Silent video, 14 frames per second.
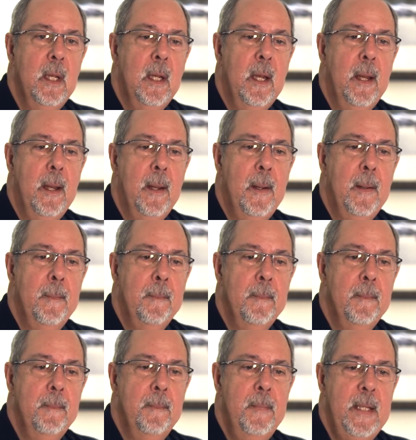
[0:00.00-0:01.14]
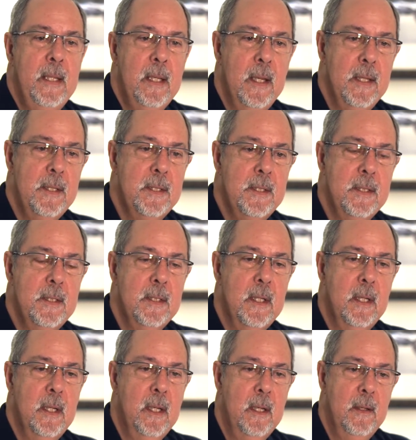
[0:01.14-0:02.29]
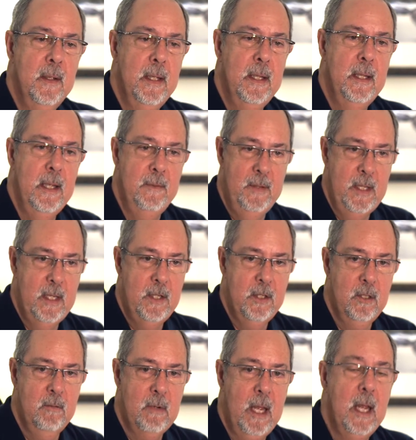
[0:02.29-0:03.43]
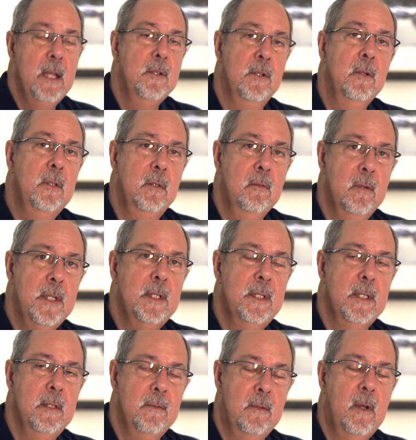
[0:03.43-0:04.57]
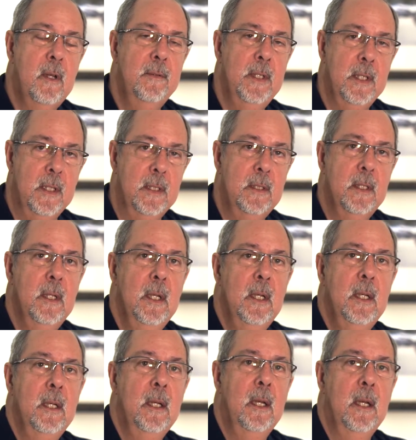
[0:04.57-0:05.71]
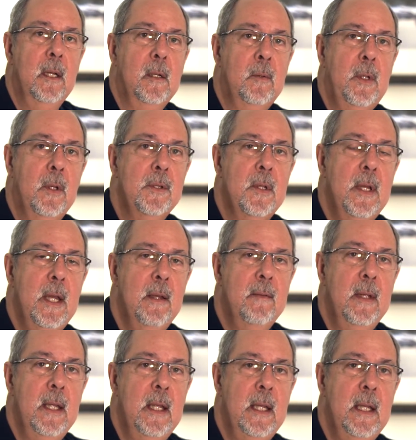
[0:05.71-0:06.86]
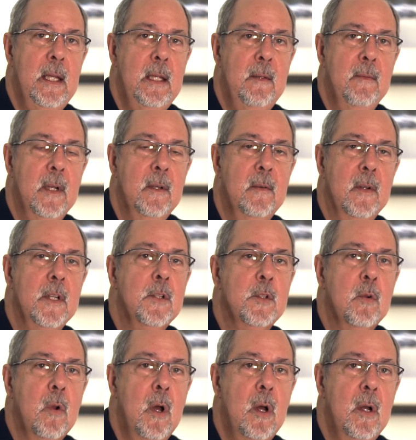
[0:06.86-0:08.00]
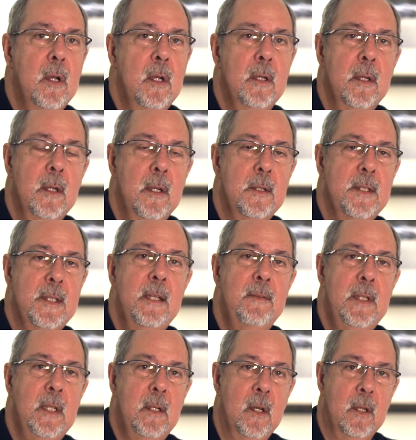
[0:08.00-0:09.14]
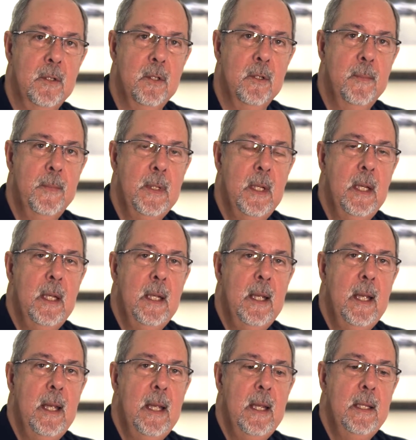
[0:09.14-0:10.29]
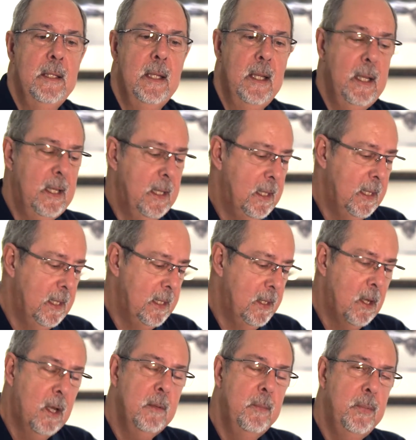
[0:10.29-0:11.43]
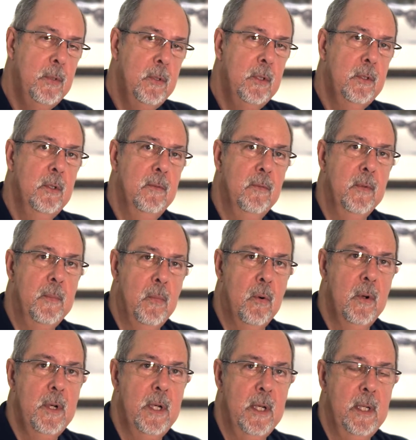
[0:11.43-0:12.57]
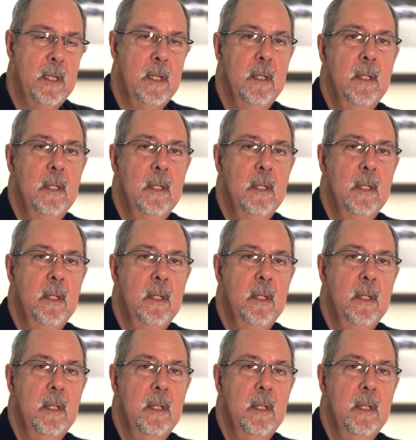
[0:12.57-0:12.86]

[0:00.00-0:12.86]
Because aviation has certain risks involved in it, we also have a very, very strong safety culture and a non-punitive reporting